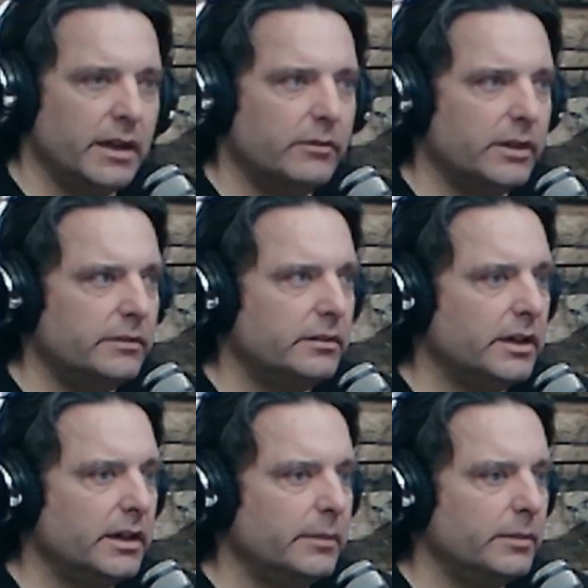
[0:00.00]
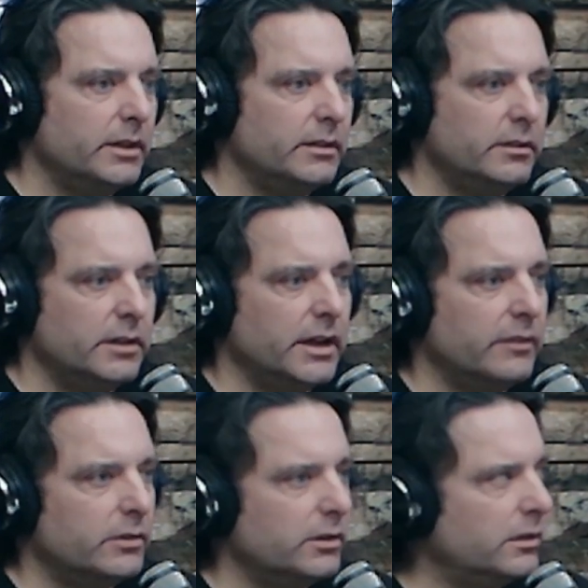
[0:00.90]
Do you have ice time? And do you
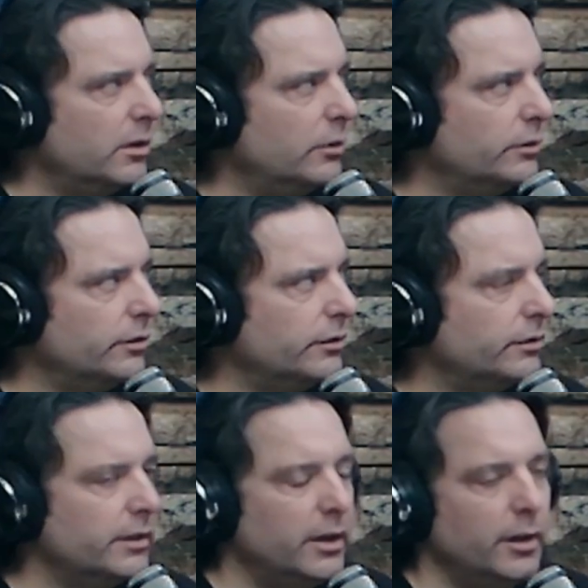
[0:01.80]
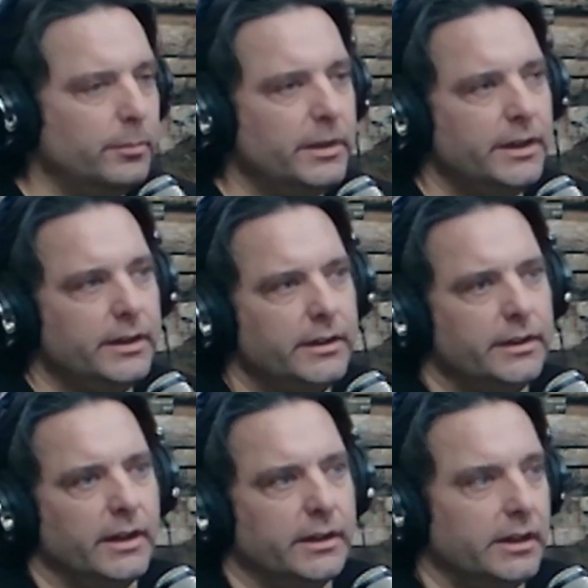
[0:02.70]
have good coaches? Um,
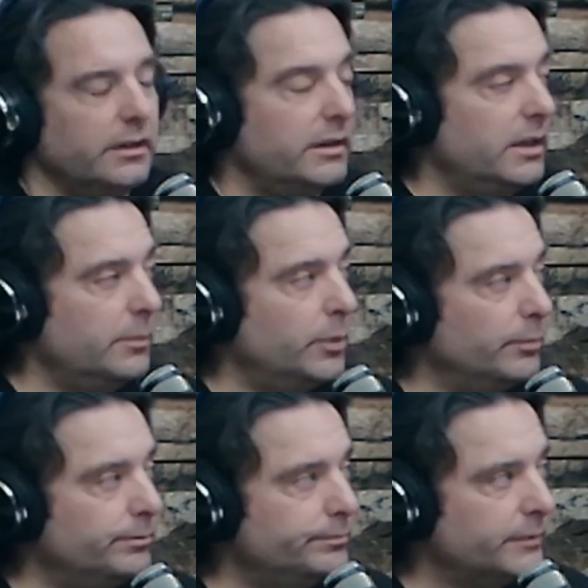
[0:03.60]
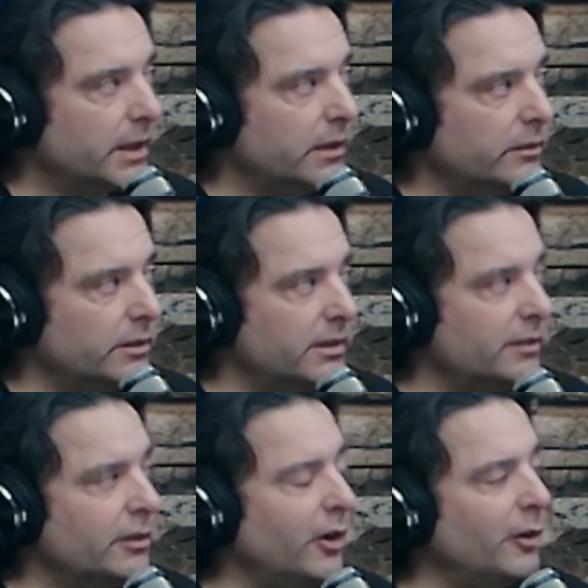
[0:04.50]
and can you keep them? Because it
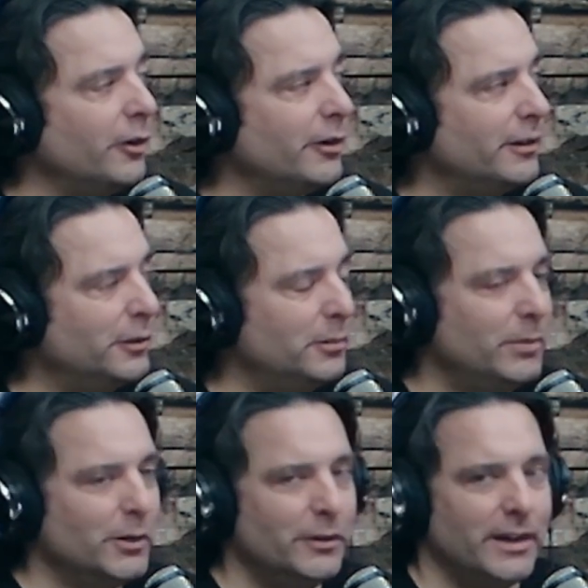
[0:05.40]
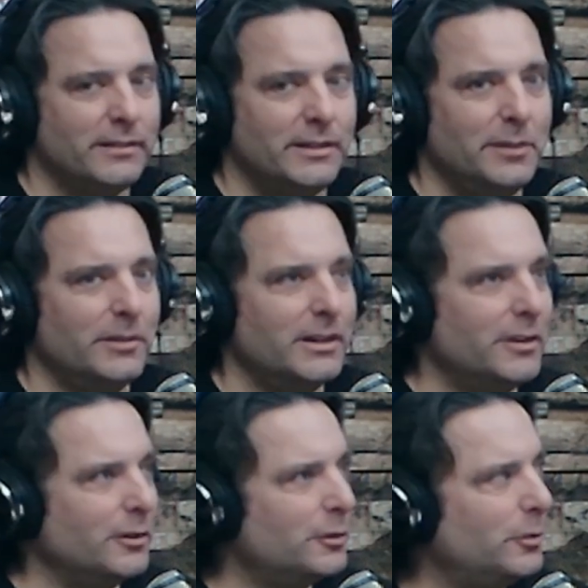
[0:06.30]
gets harder. You know, you build that team and
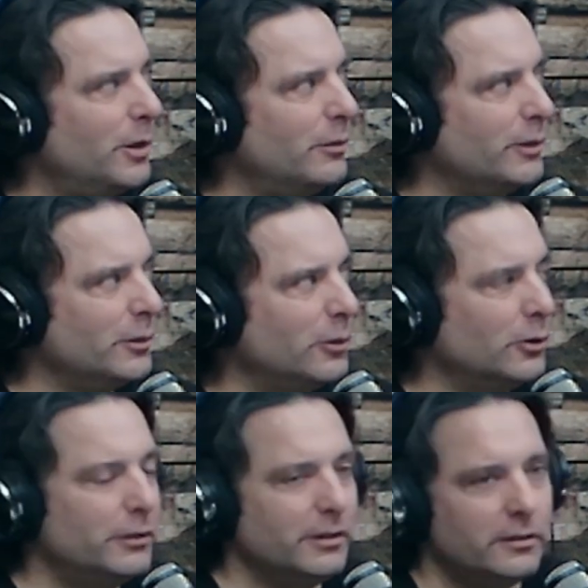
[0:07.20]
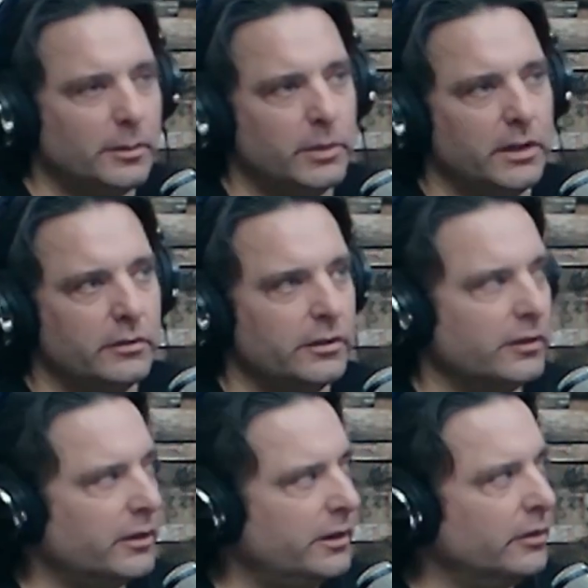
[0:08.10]
then they're 12 year olds and somebody's
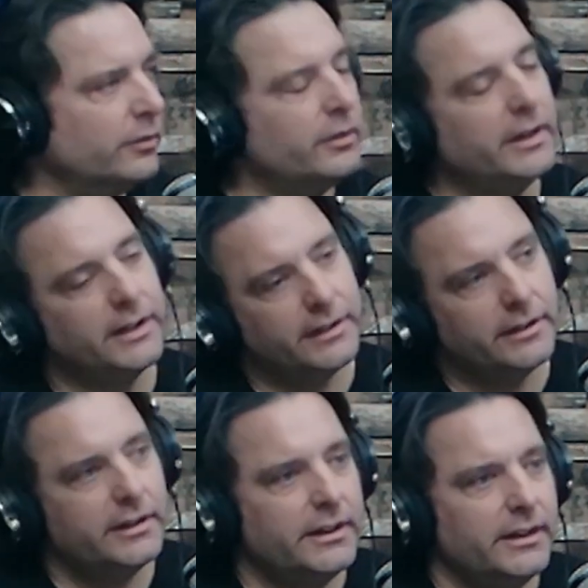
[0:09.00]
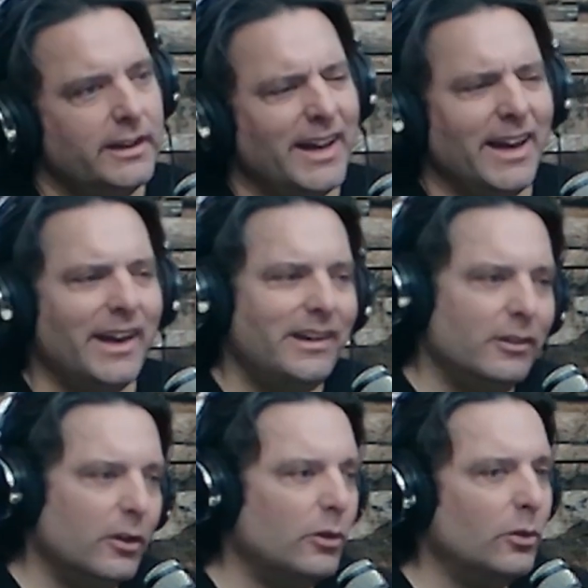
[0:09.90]
in their ear saying, I
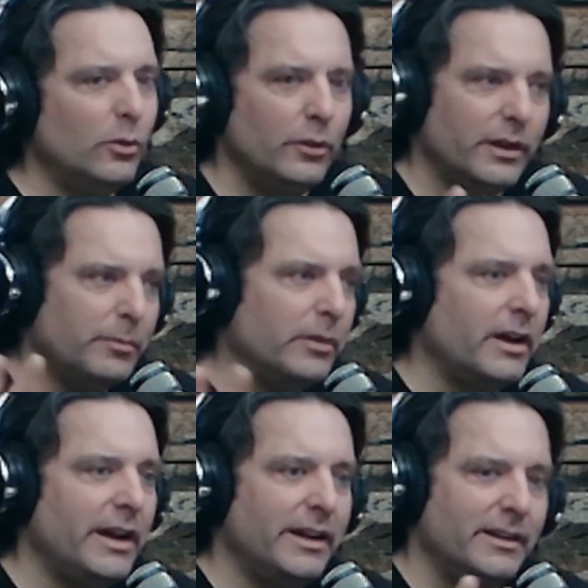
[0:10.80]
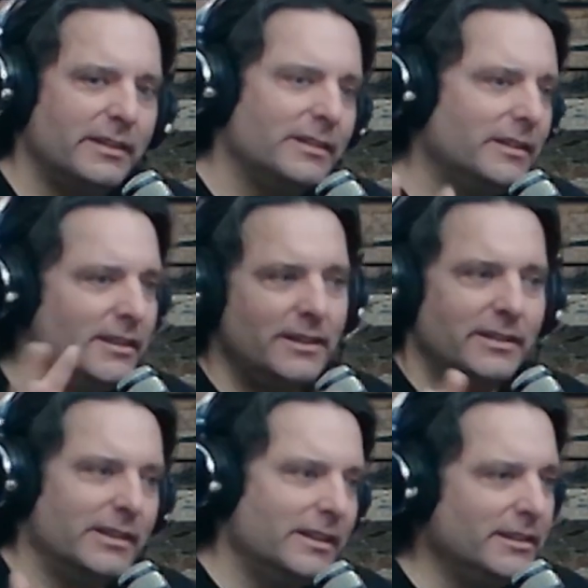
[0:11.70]
know that Brian,
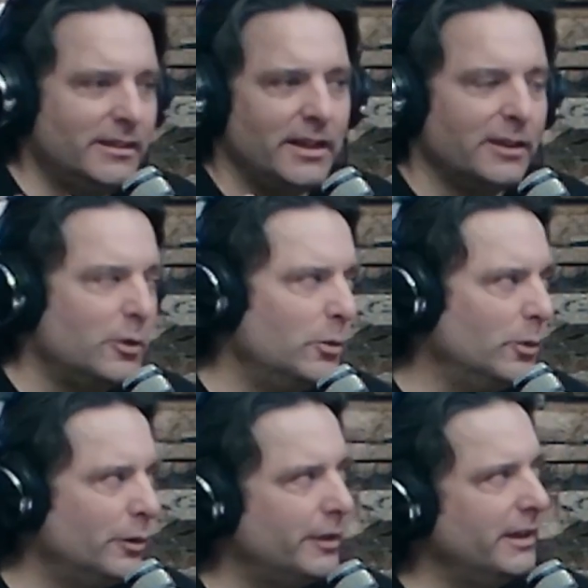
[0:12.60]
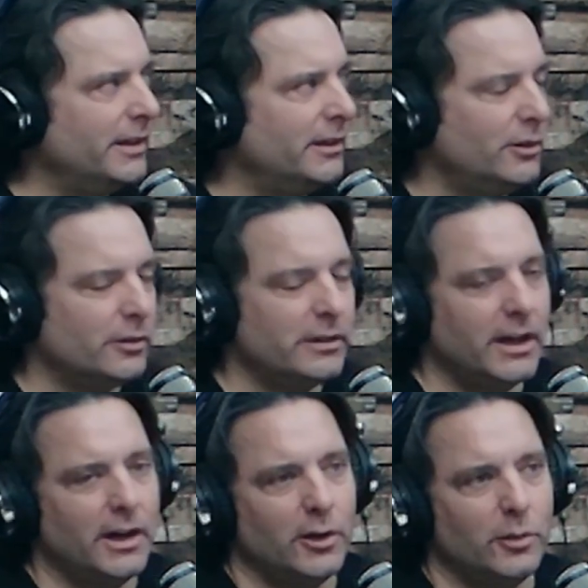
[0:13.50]
they did that cool thing in your
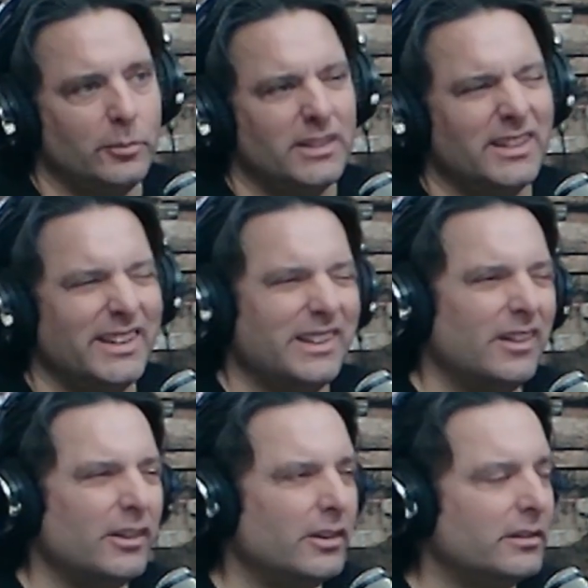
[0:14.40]
town, but like,